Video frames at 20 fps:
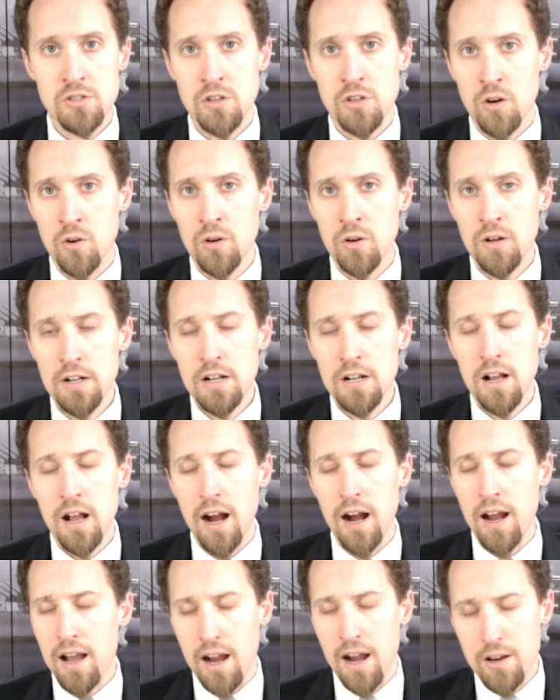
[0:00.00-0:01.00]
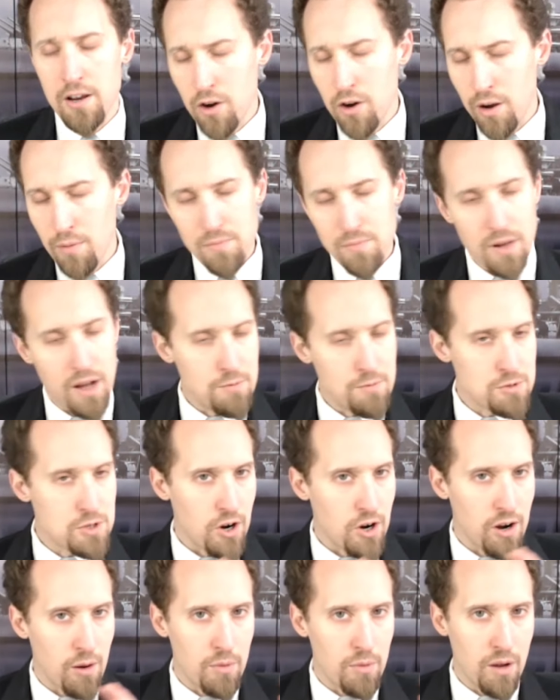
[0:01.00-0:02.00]
So I, know I'm I'm
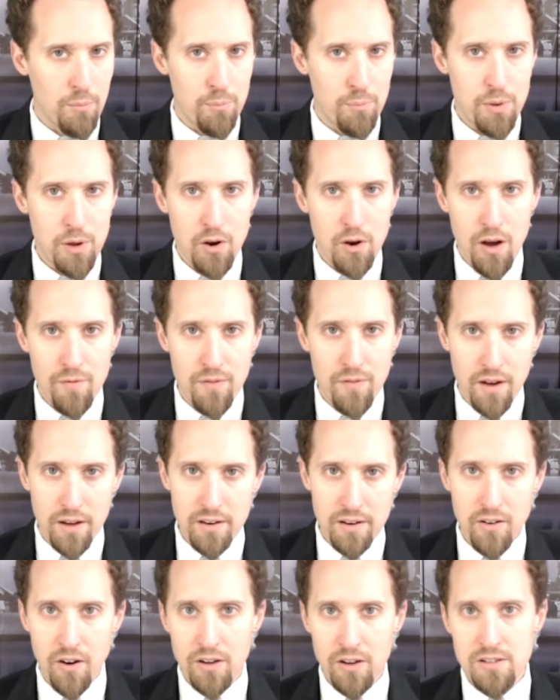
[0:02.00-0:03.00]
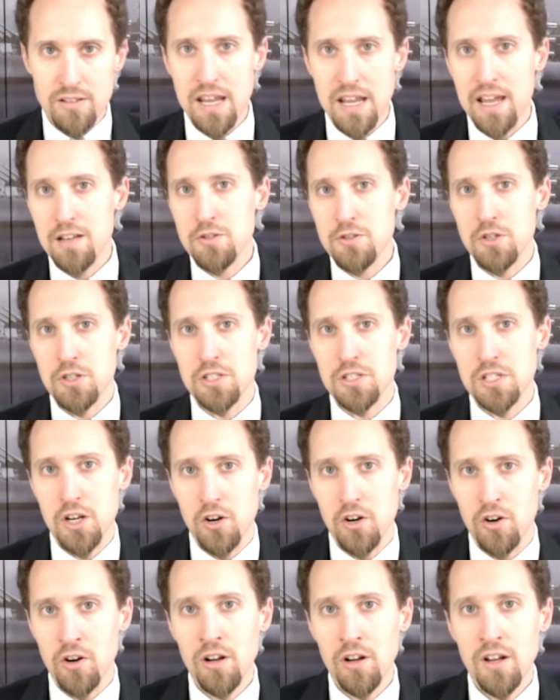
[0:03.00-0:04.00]
sorry I'm a bit off on on tangents
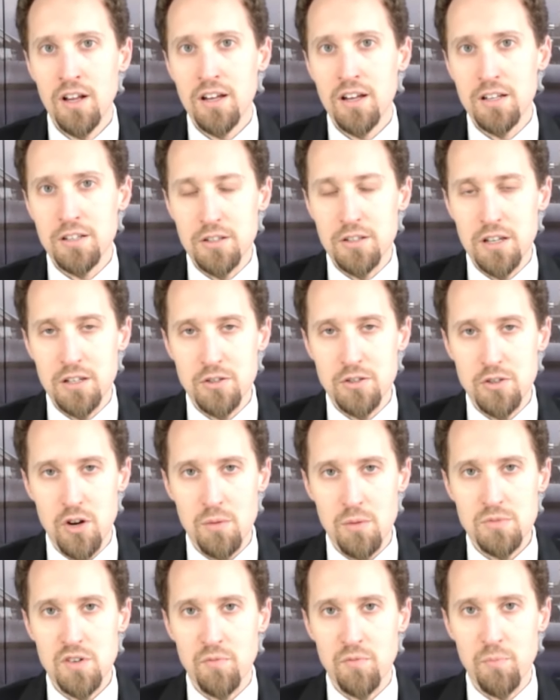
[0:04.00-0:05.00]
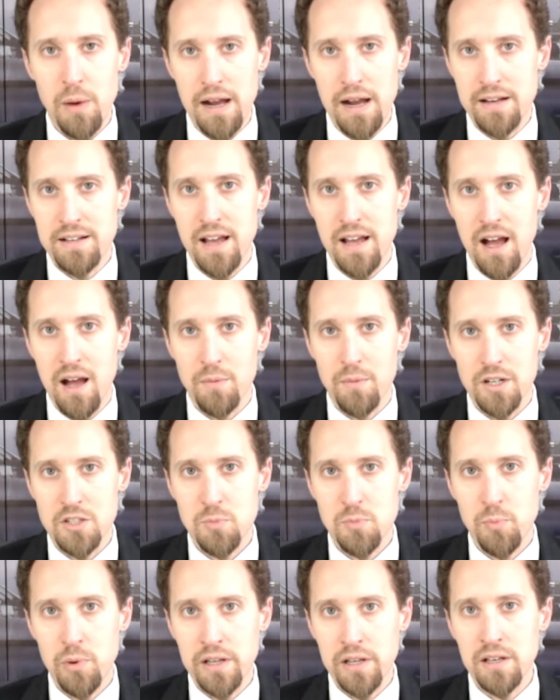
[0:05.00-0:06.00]
here in, in terms of
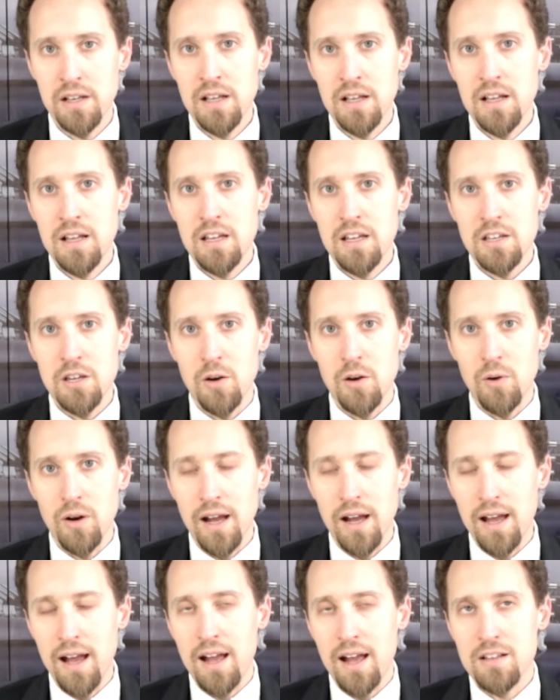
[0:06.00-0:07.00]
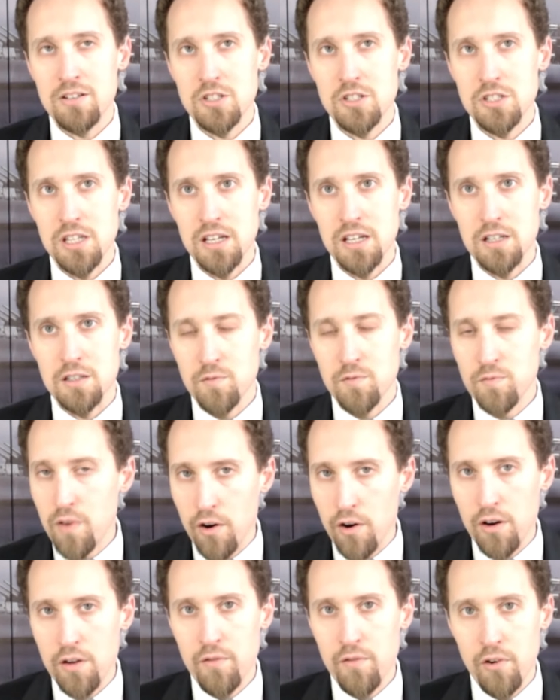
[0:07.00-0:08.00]
Bidenomics, but you know I, just think it's
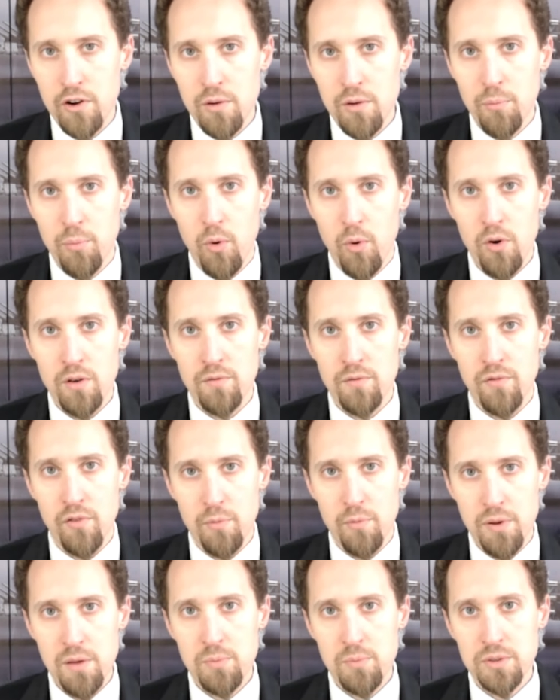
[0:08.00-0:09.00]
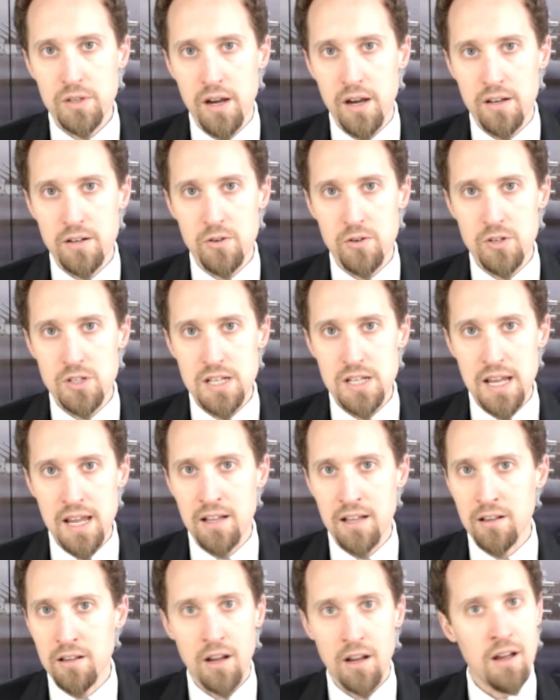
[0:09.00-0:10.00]
very very important for people to
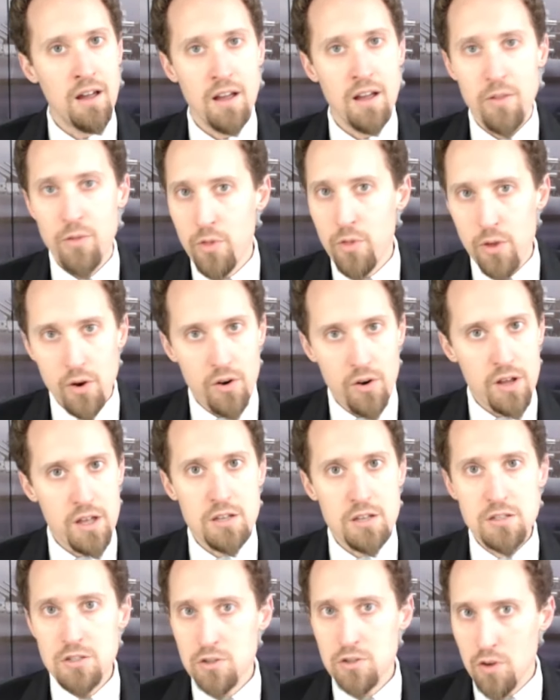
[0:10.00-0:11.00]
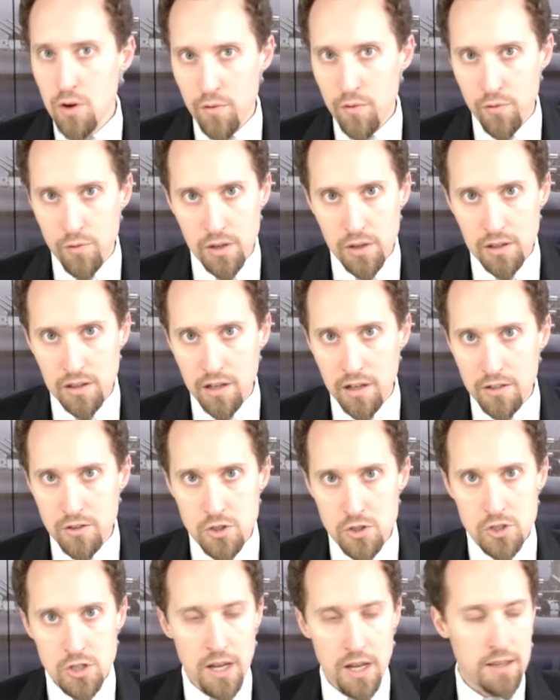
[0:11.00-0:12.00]
understand there is no free
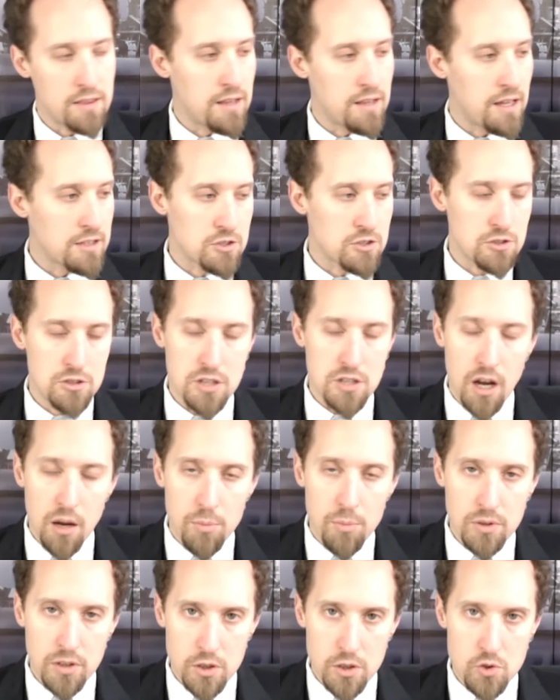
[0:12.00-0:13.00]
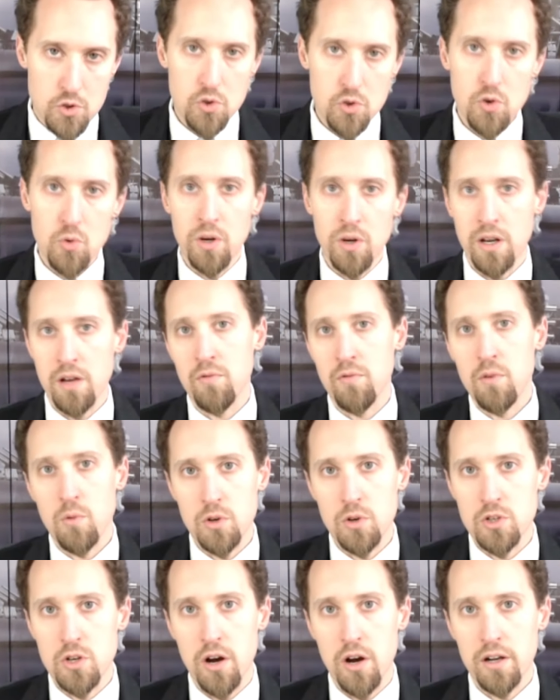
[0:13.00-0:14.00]
lunch, and that's doubly true whenever
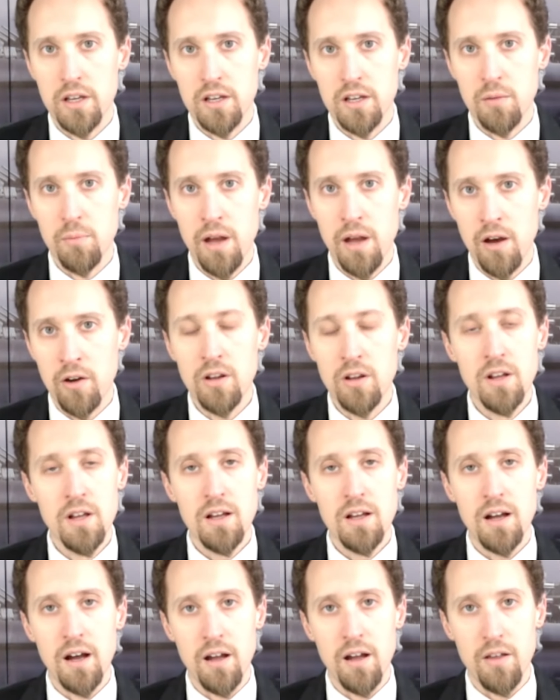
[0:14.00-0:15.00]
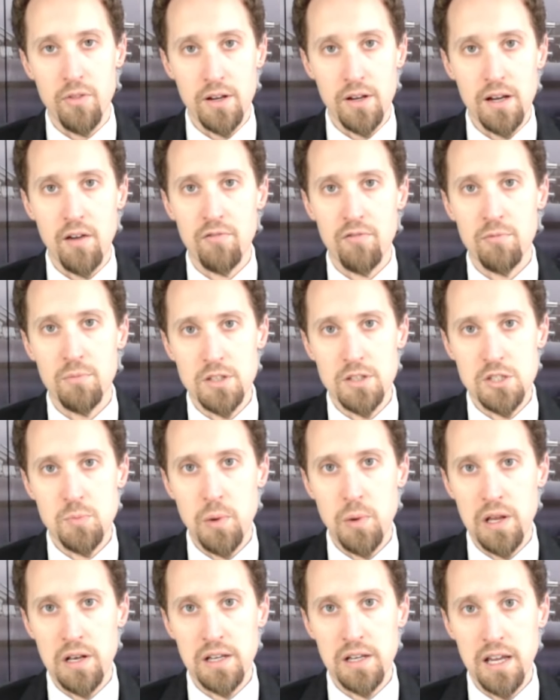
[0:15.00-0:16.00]
we're talking about uh, the government
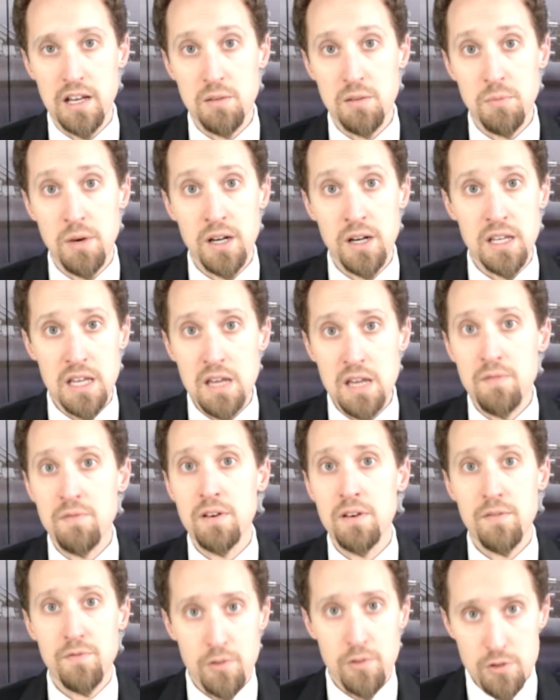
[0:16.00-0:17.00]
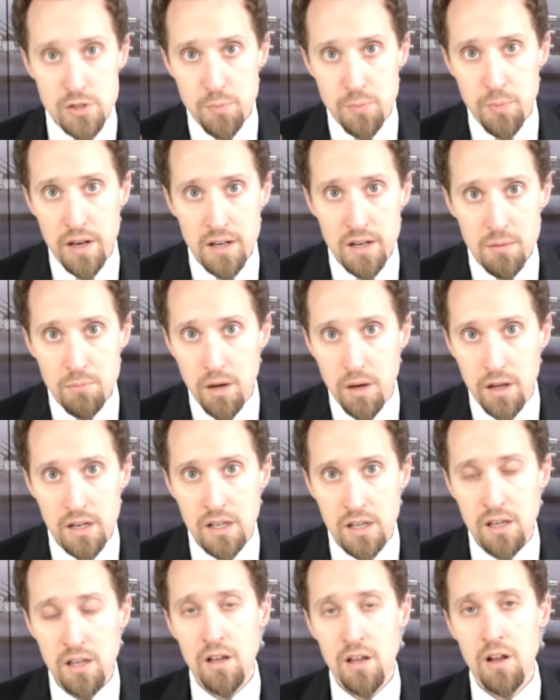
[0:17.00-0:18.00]
spending any money, even if they're spending
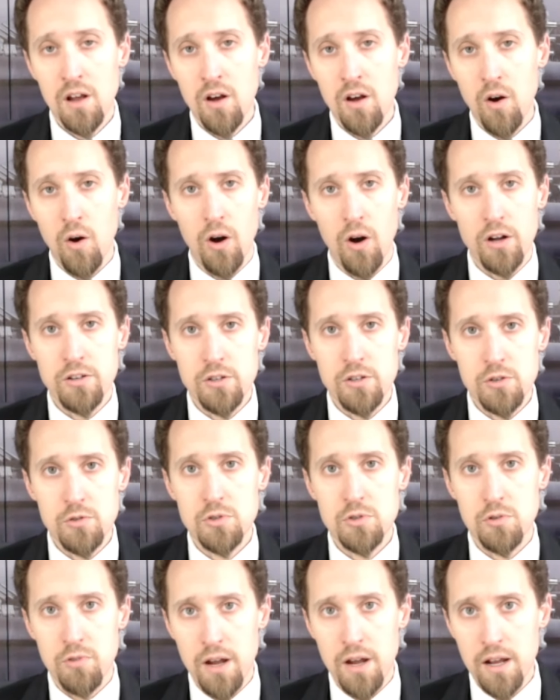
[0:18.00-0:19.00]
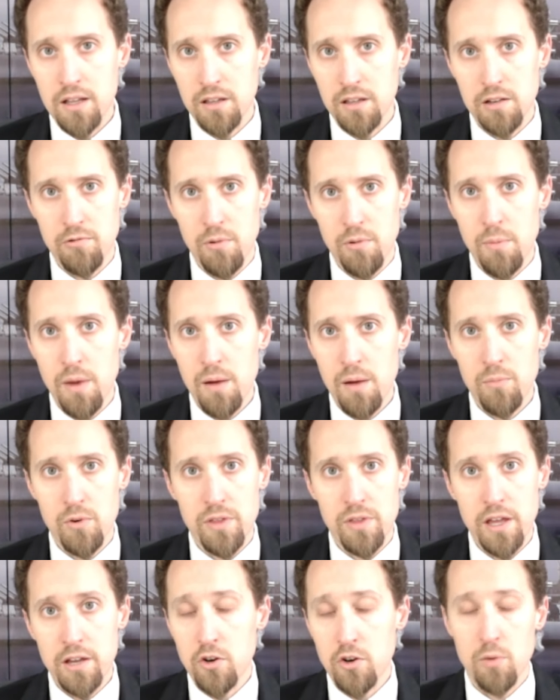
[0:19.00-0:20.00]
money on you directly. Remember
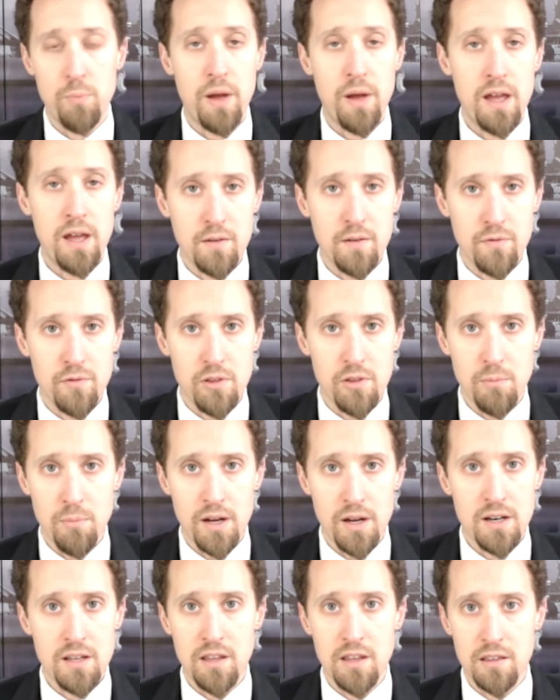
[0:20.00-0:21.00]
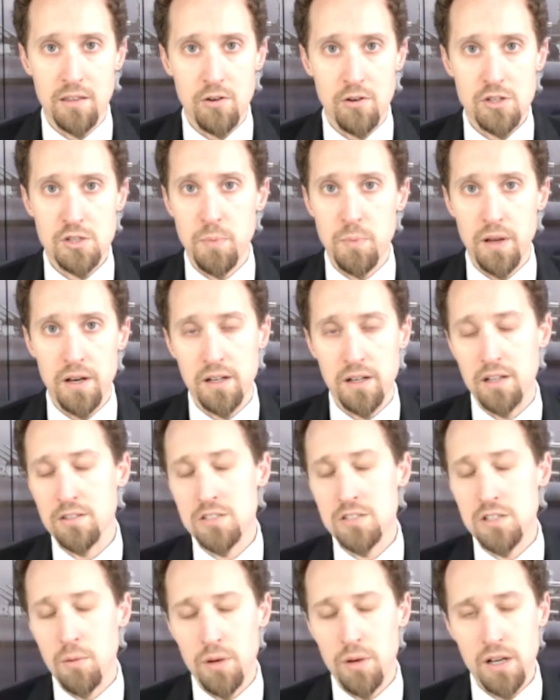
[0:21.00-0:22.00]
that you're paying for the money that they're spending on
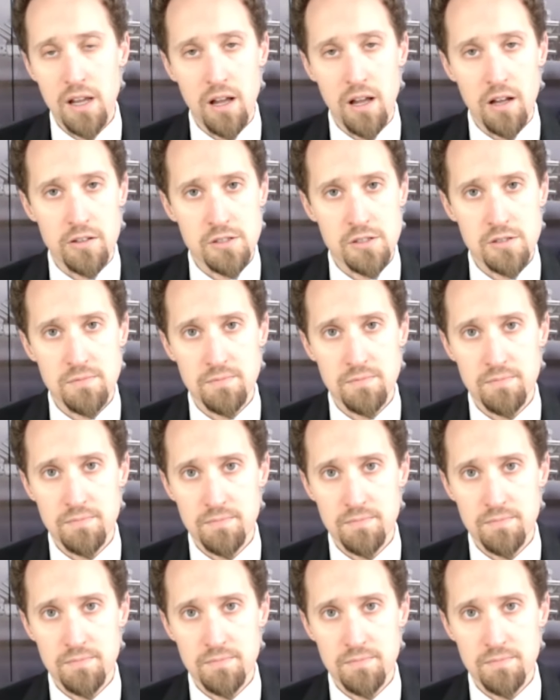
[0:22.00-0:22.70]
somebody else.